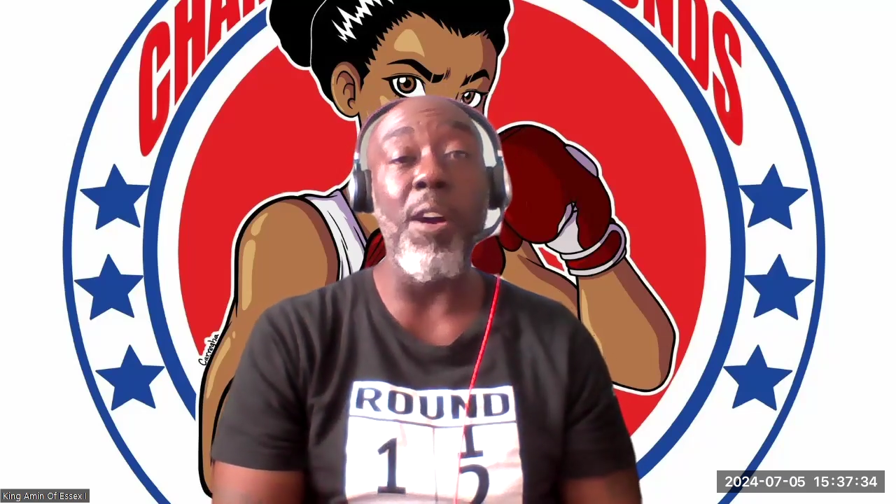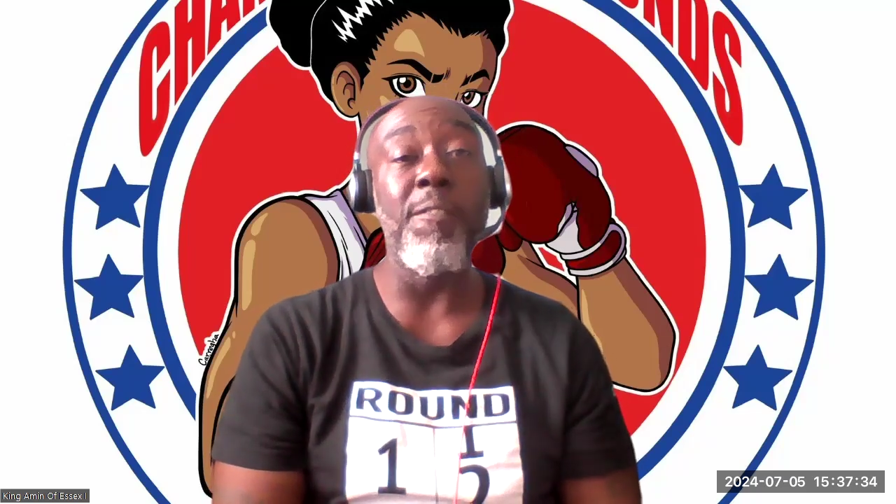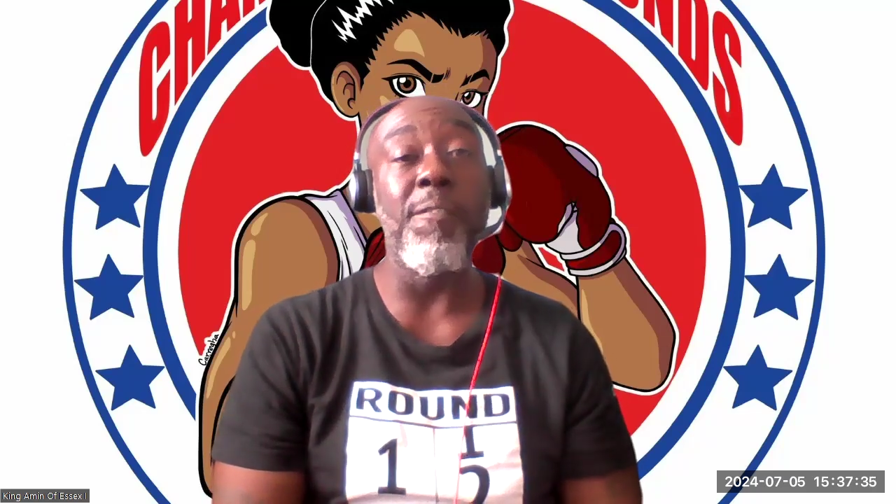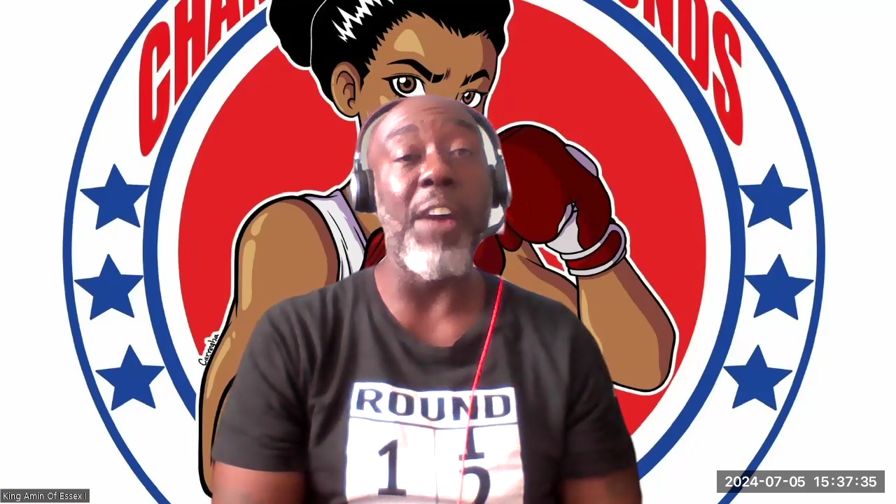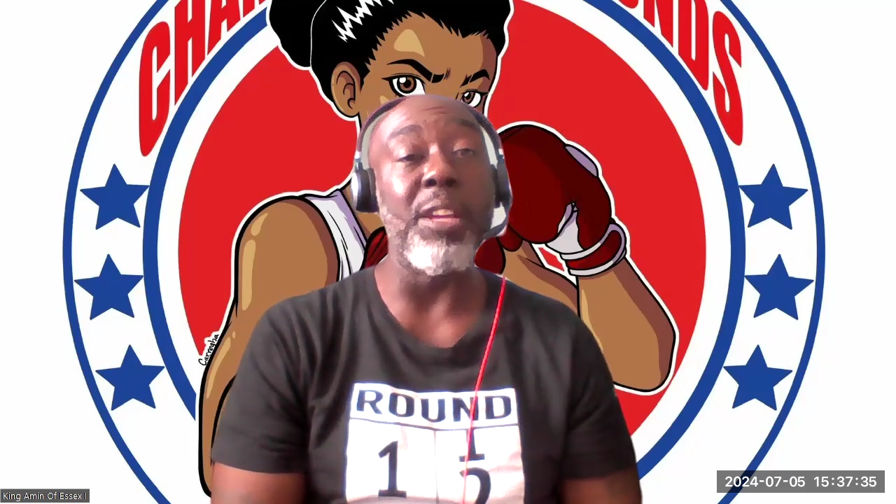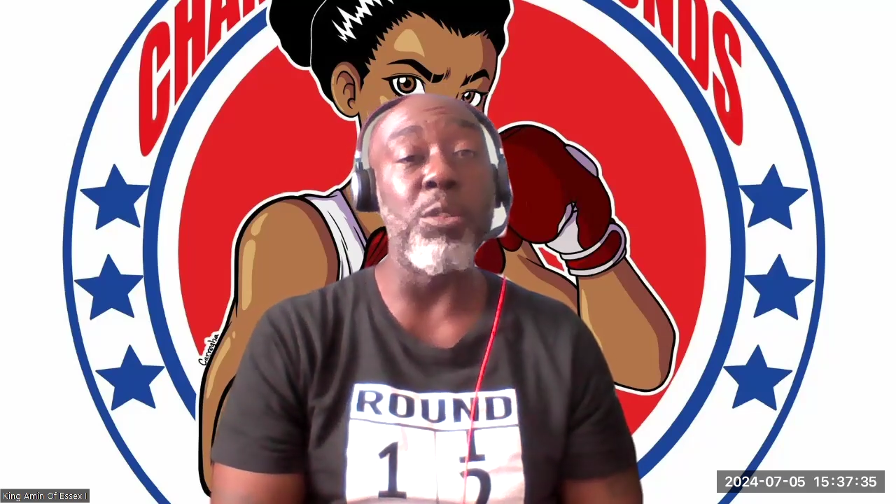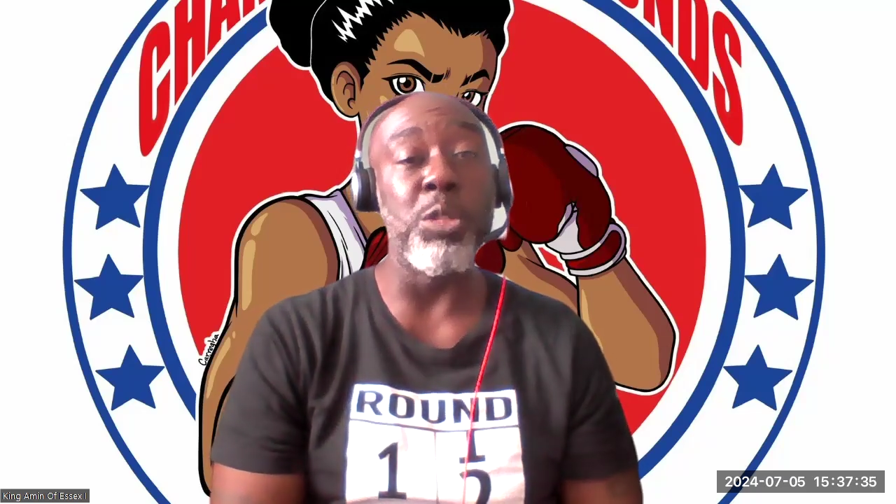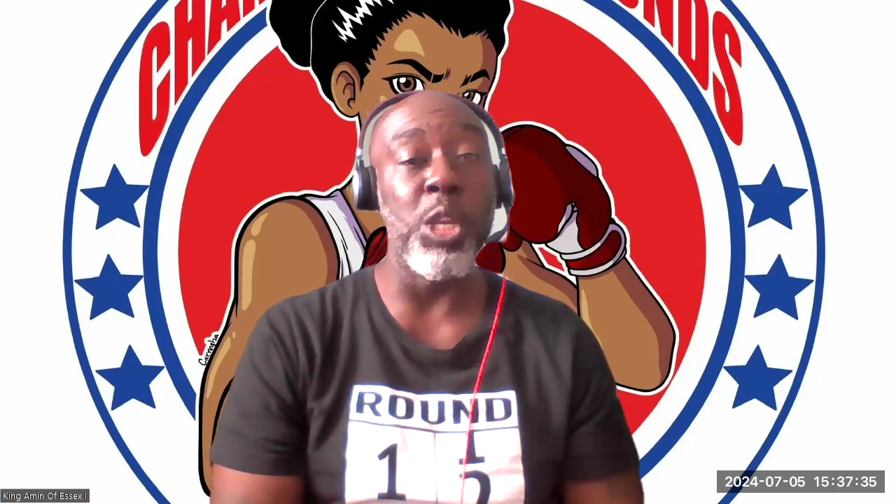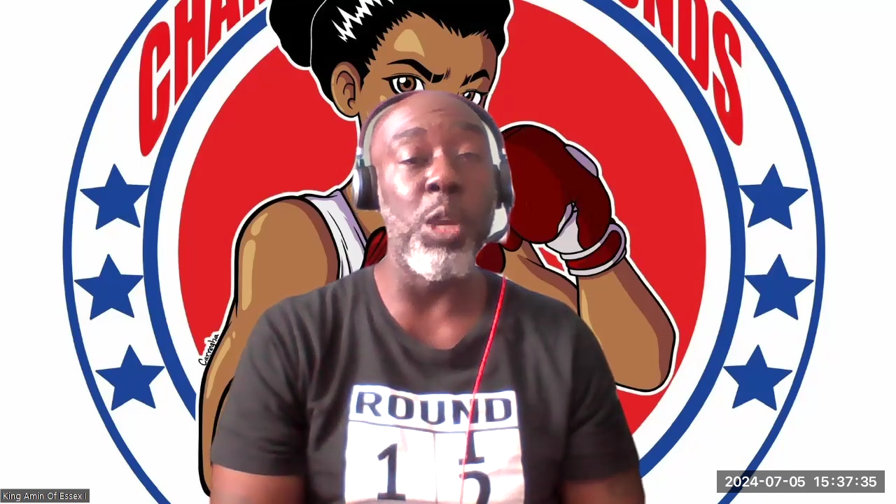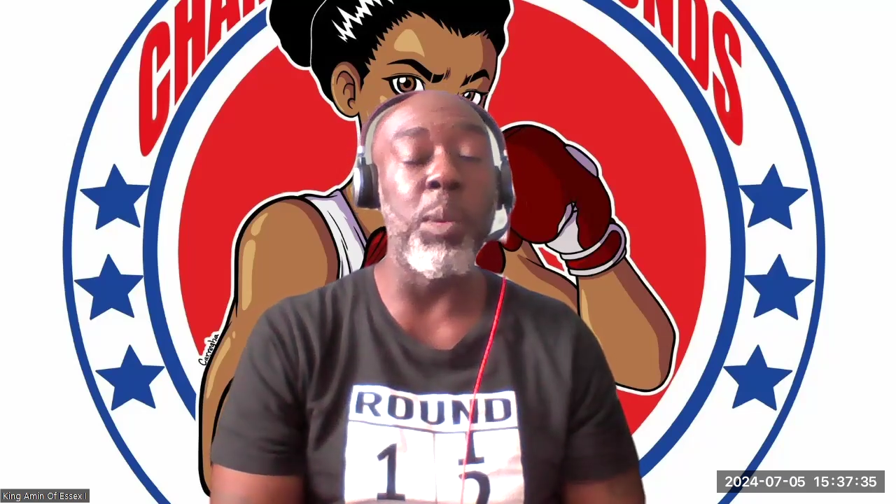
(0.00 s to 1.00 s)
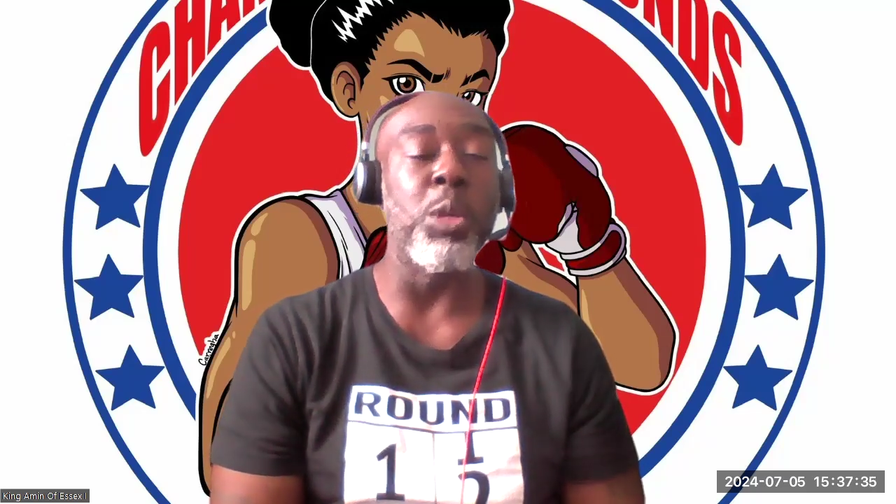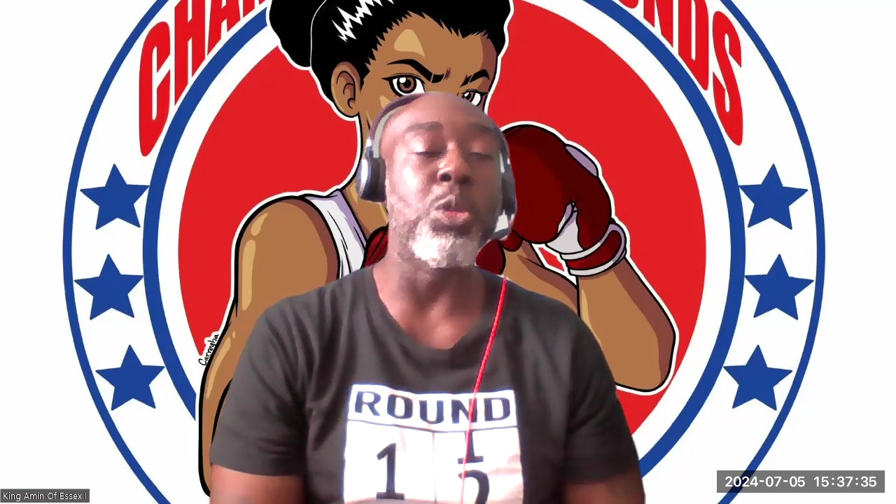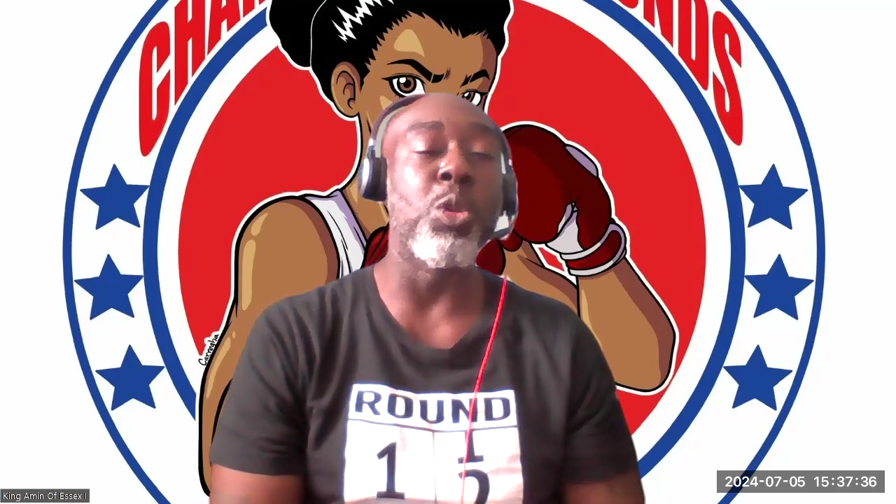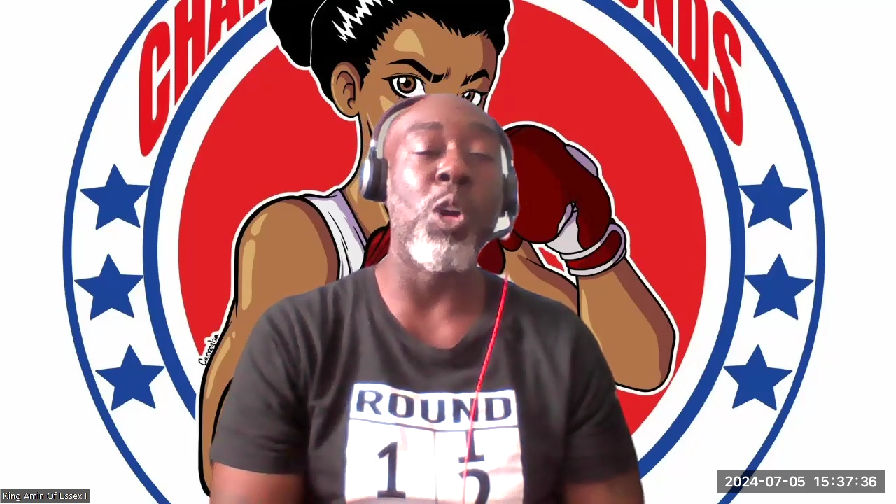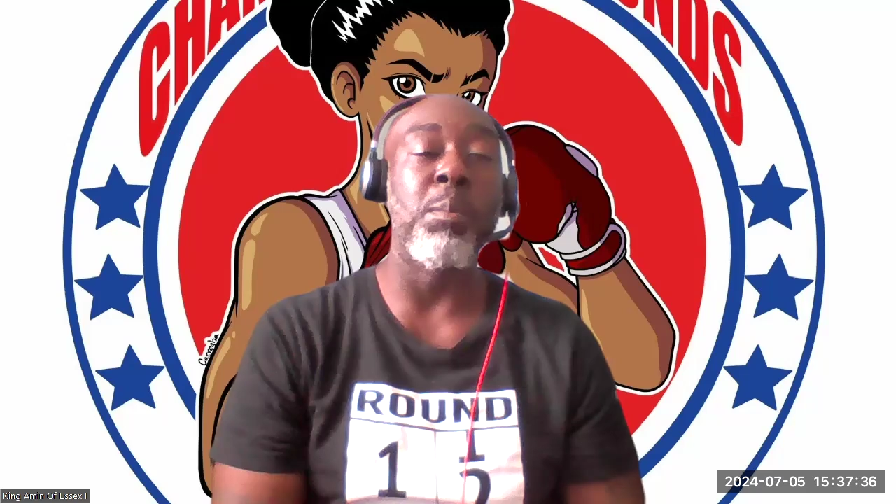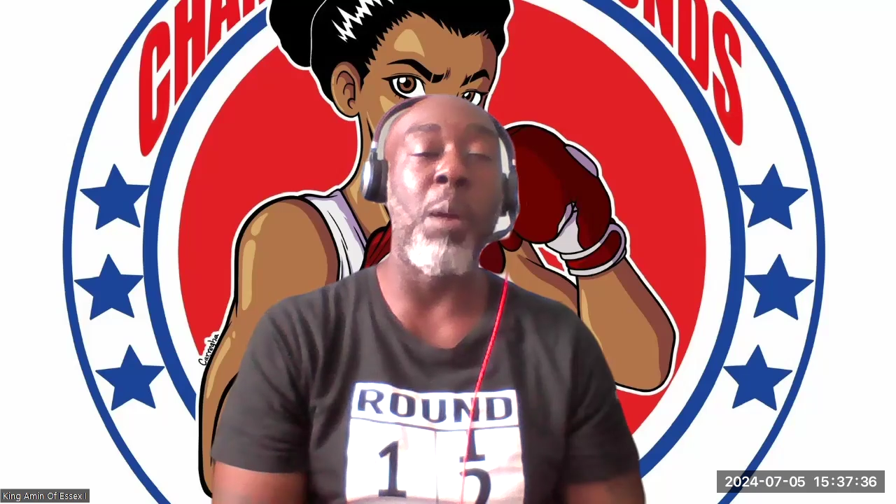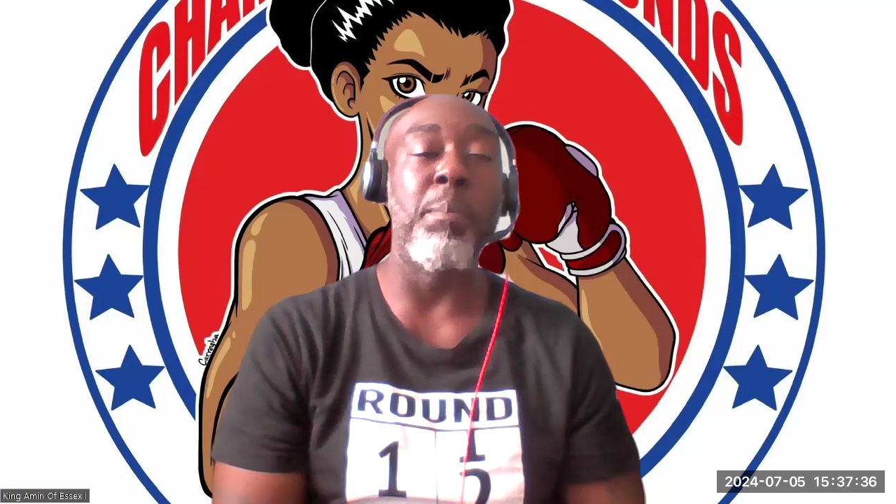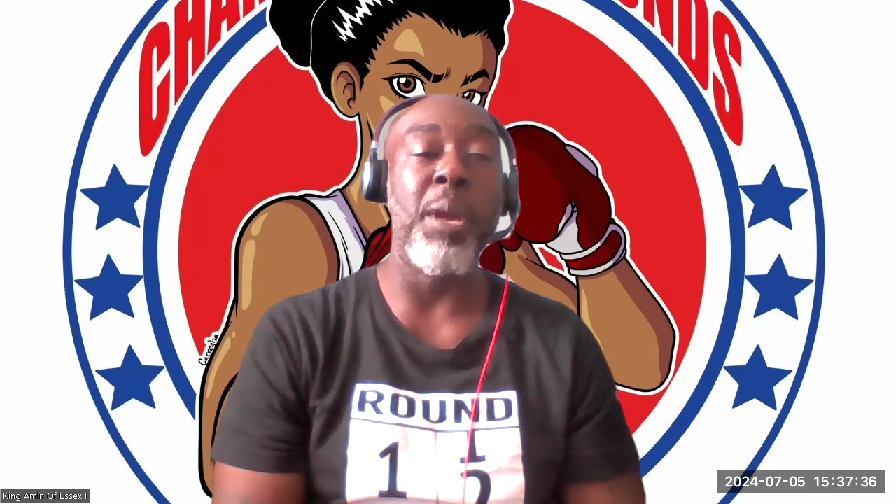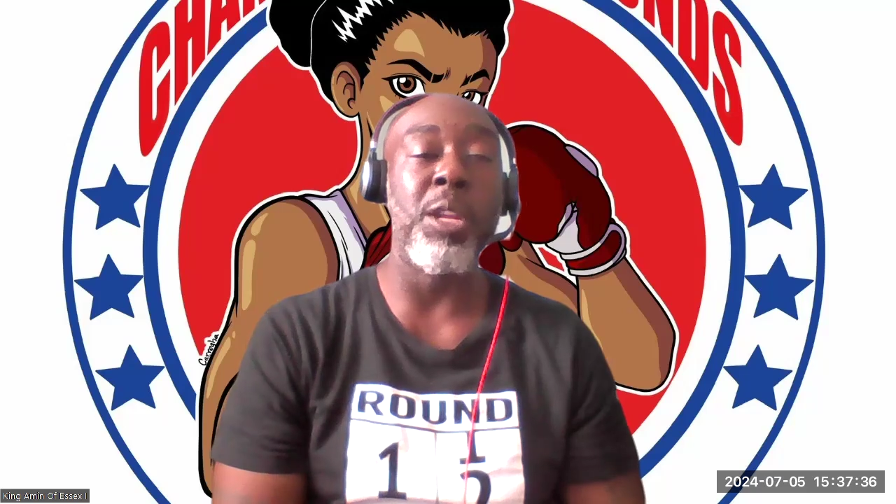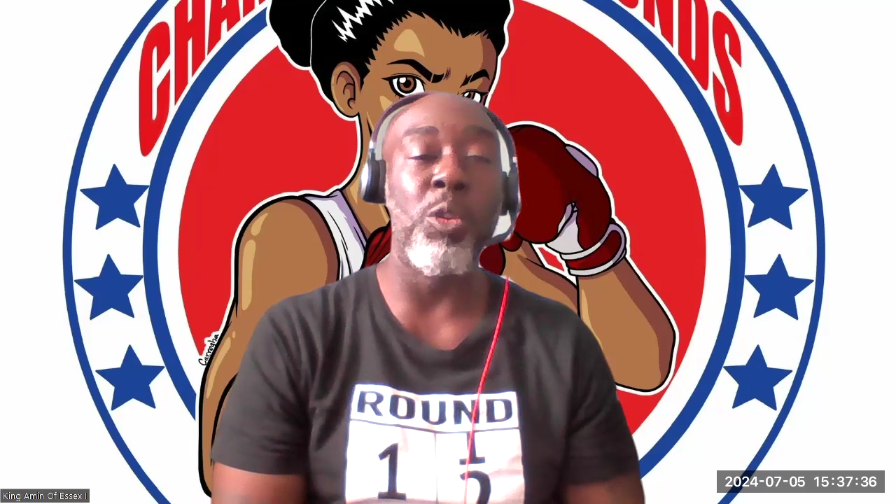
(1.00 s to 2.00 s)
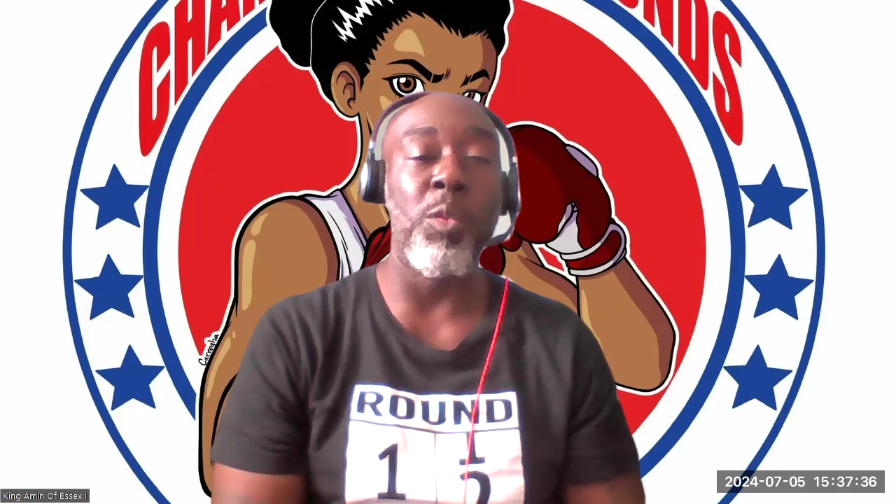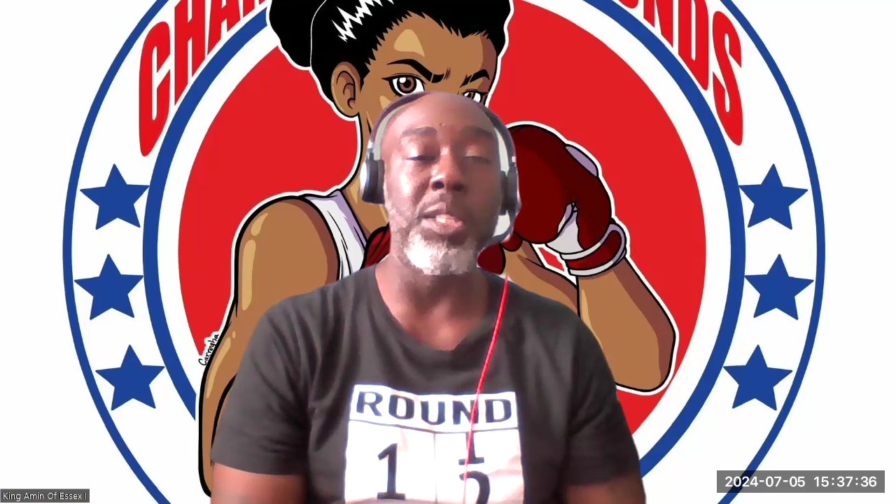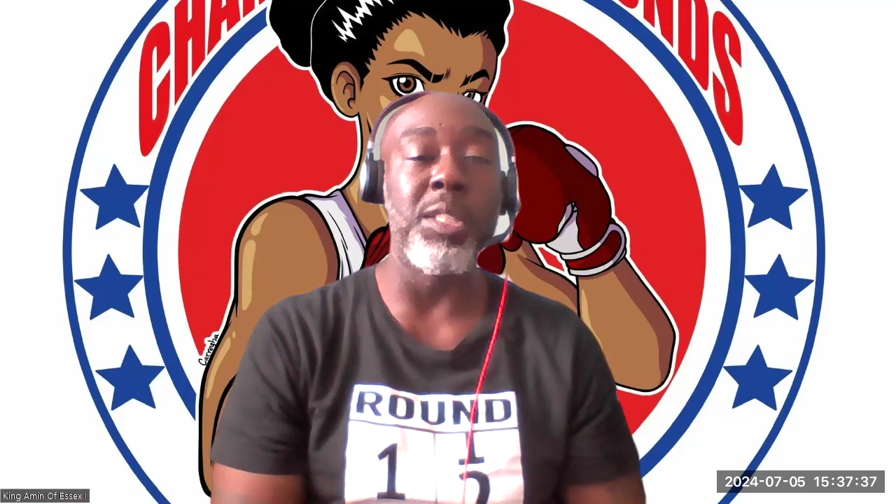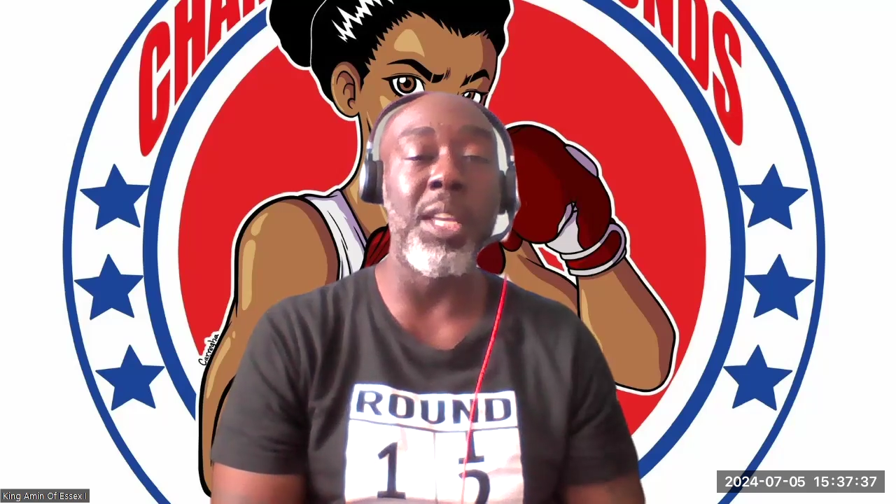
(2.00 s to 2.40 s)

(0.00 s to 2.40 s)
of fighters here when you talk about pedigree.